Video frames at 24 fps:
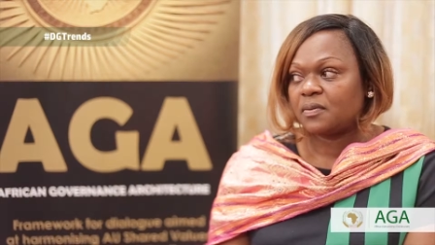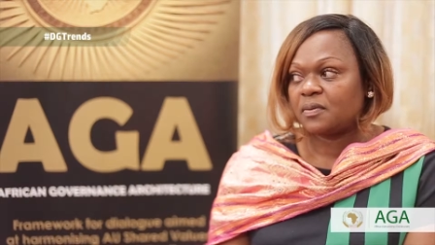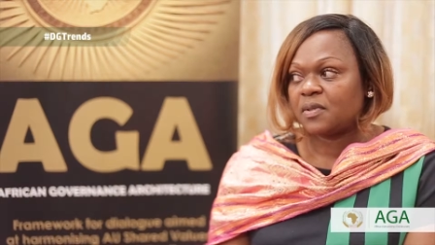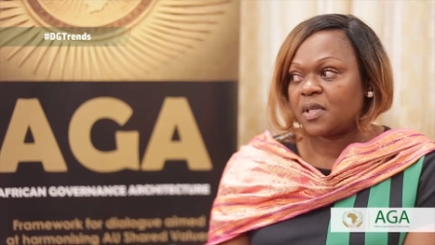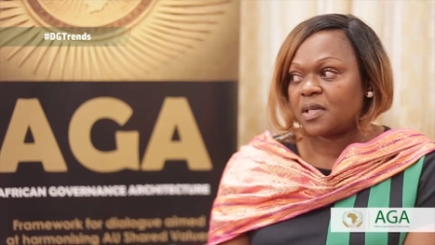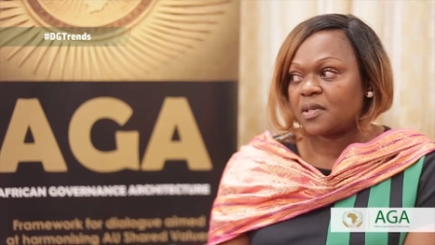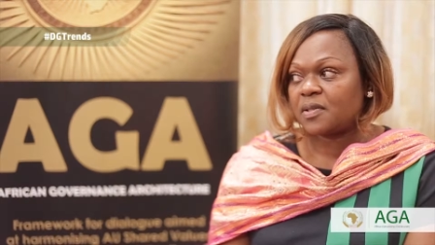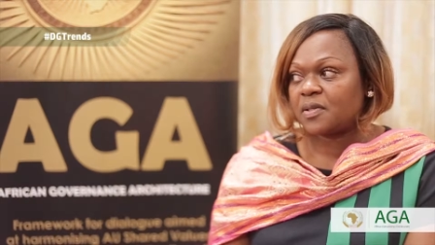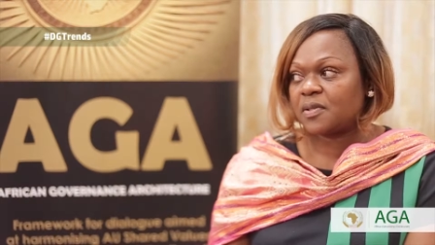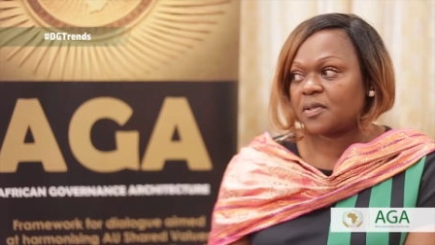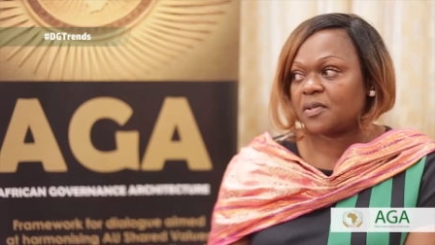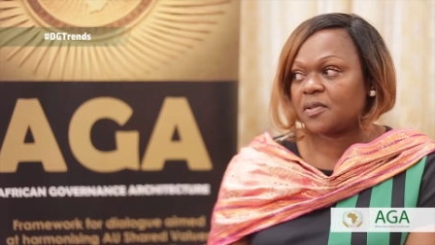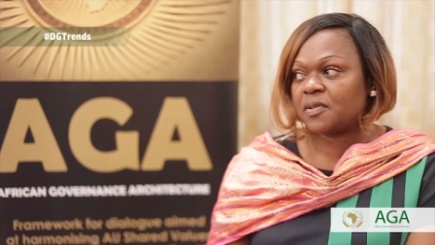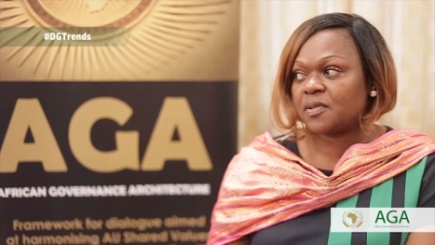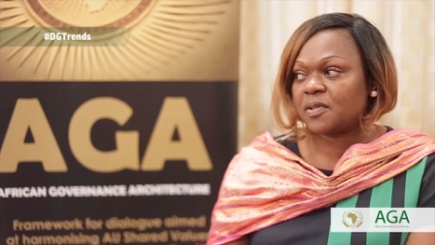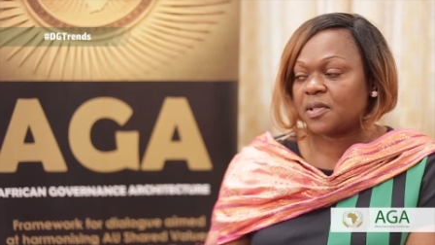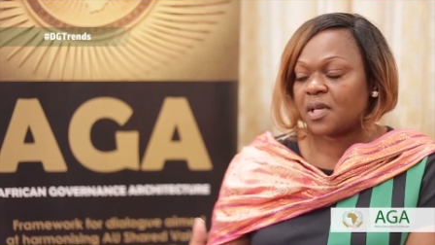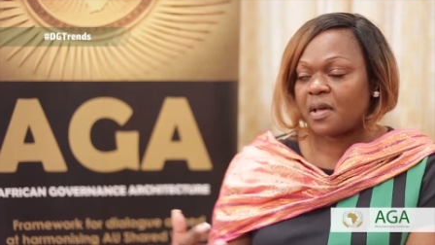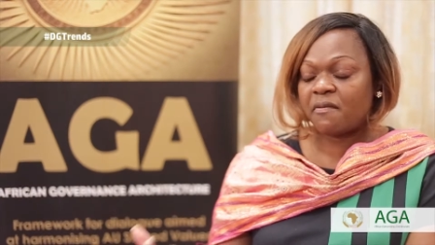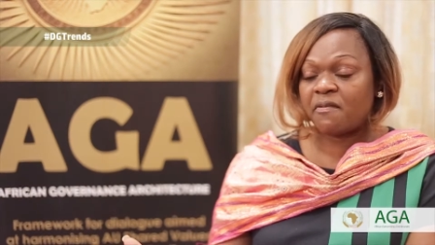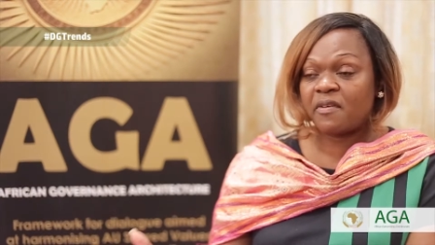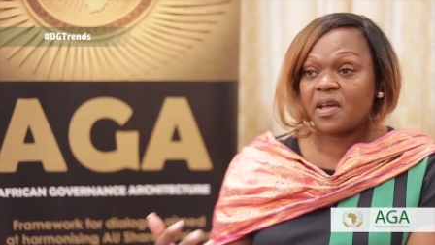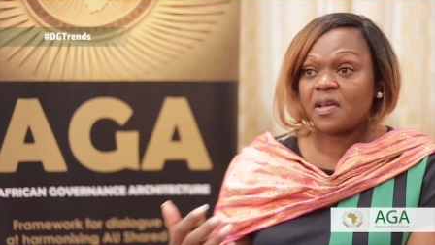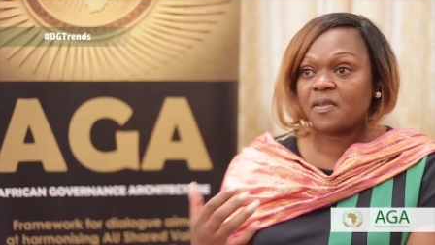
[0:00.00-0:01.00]
this
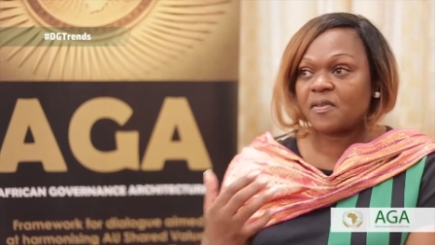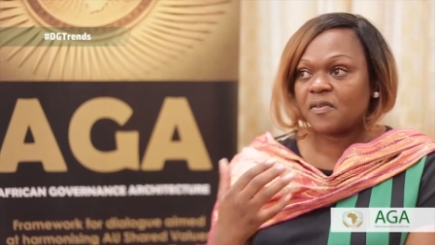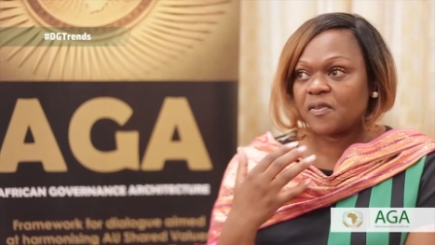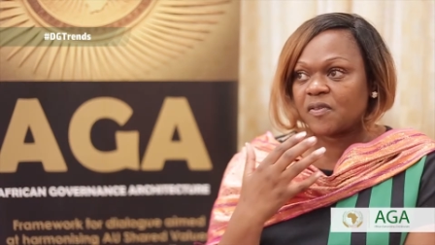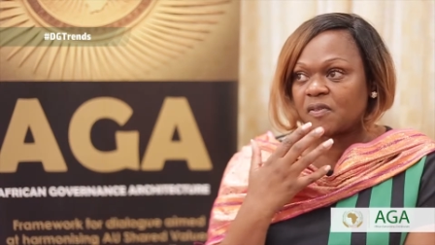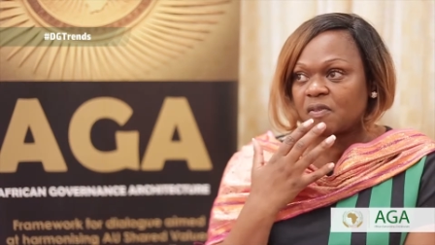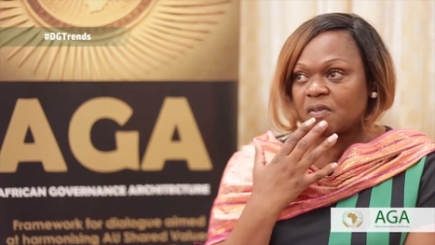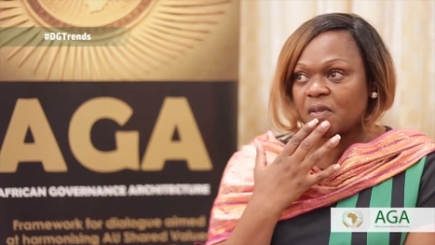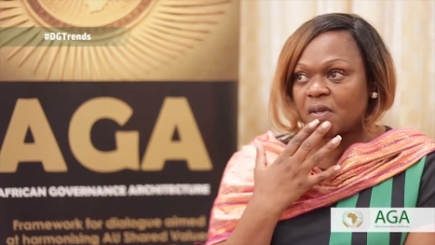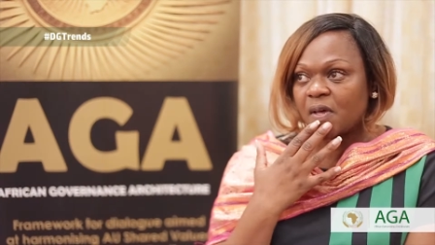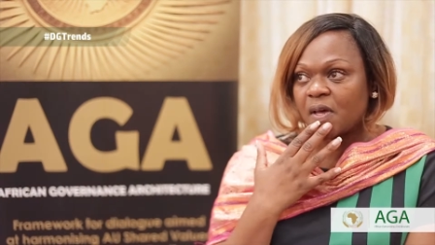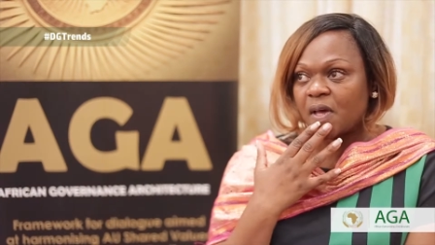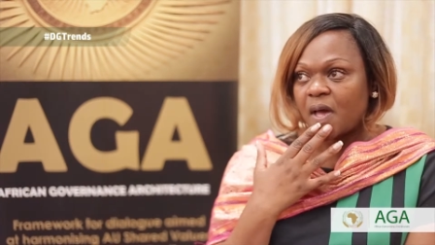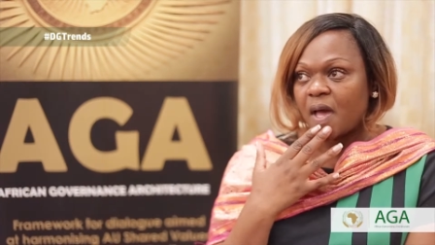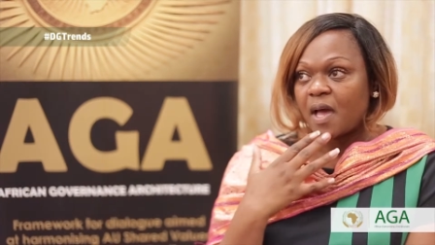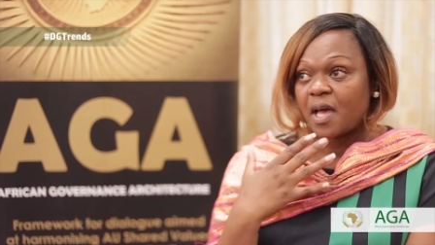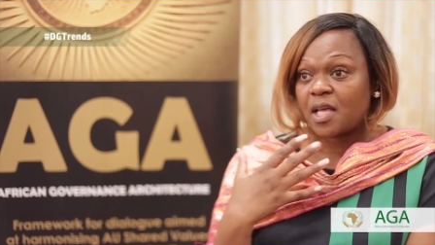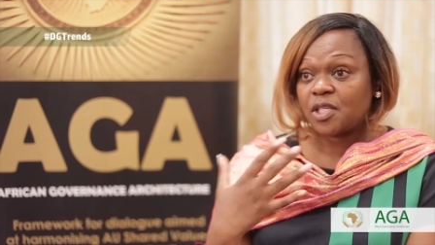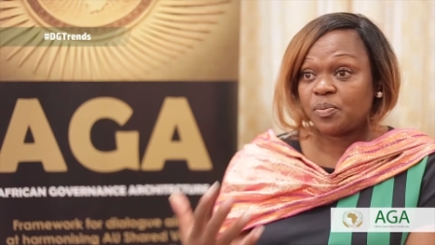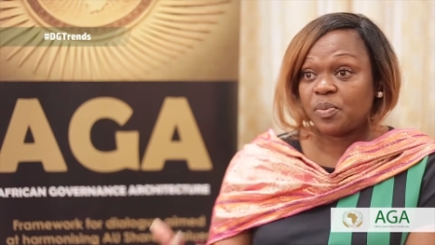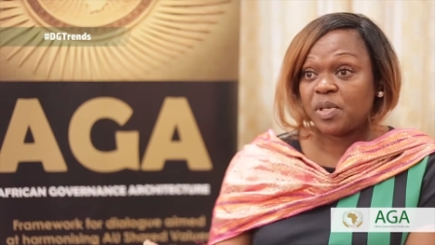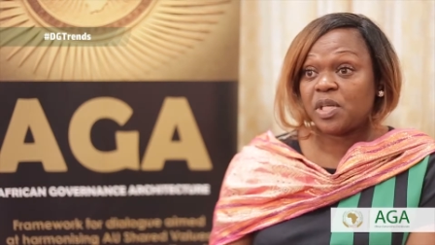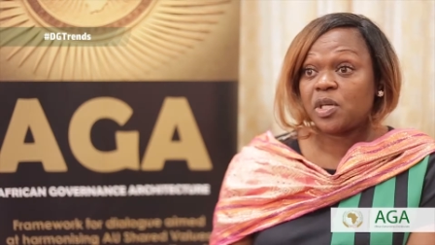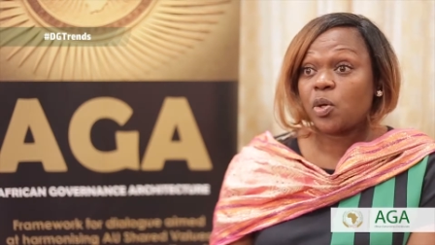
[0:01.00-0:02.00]
event
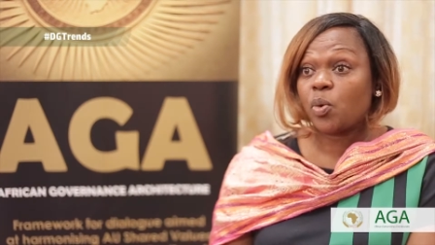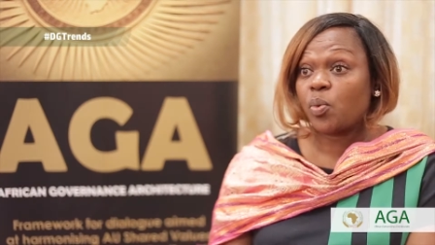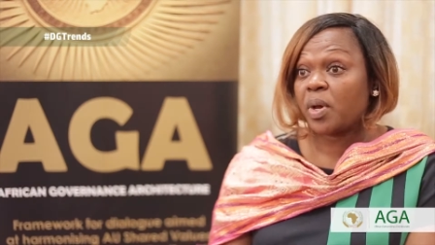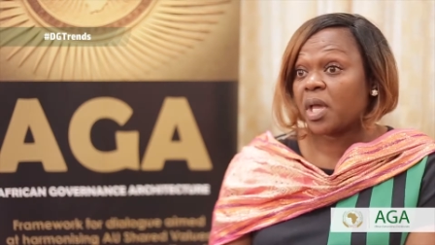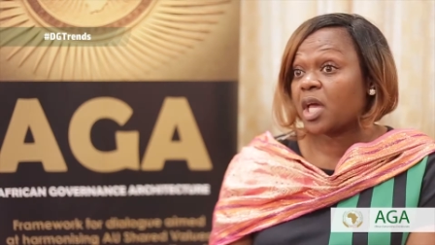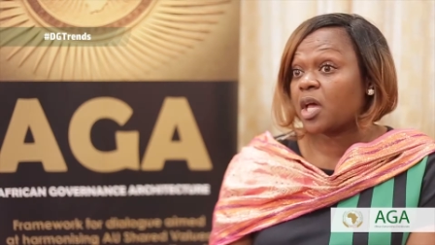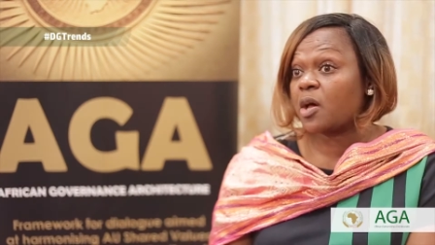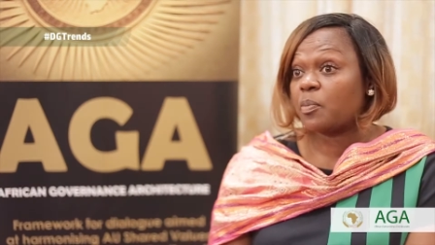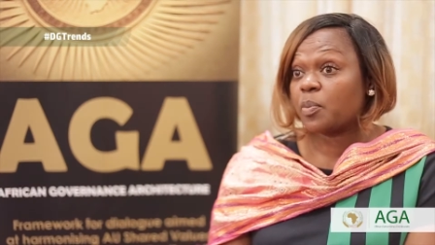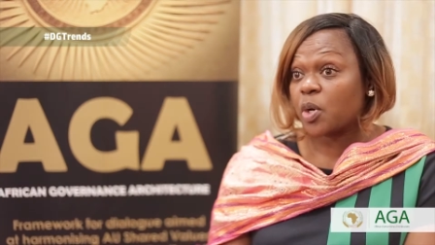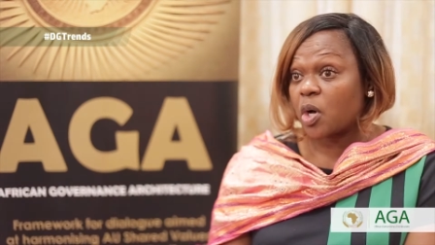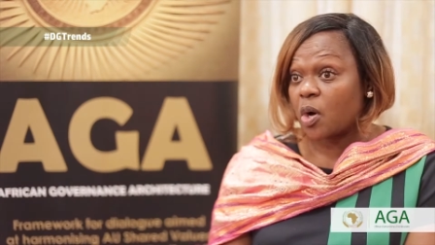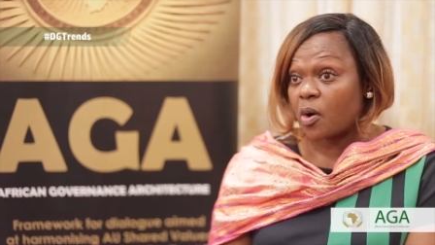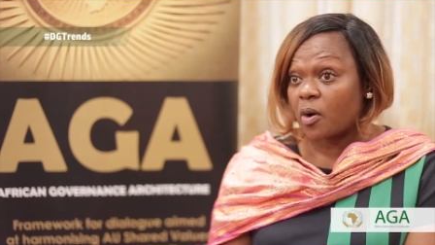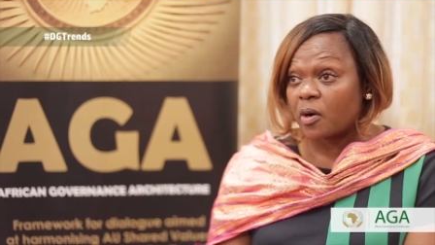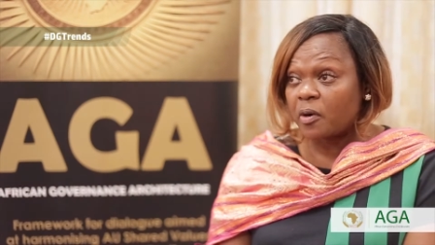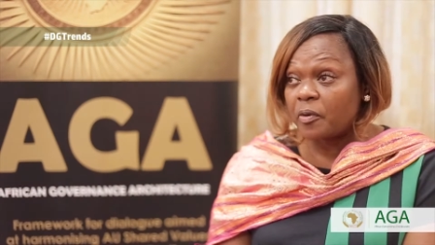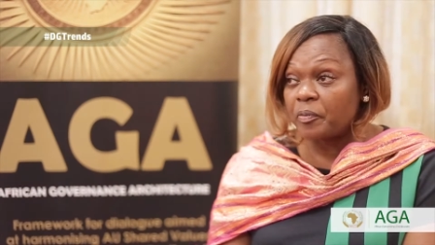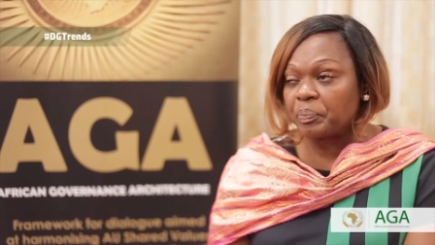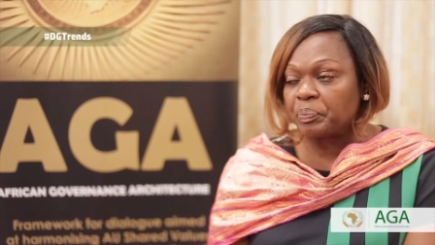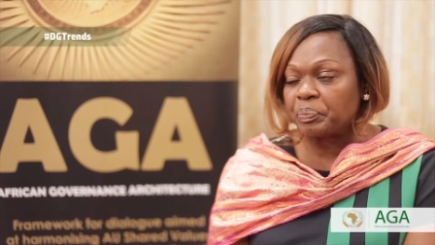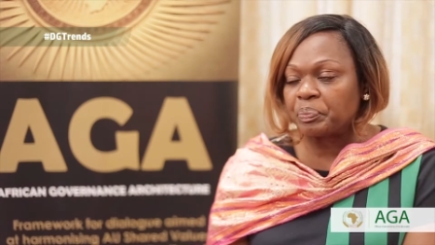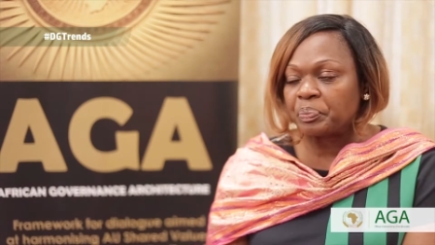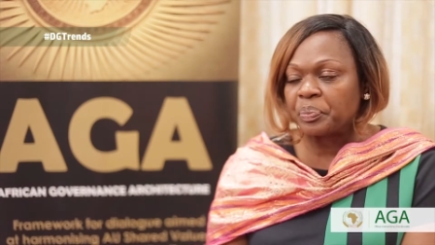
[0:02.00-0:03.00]
has been a wake-up call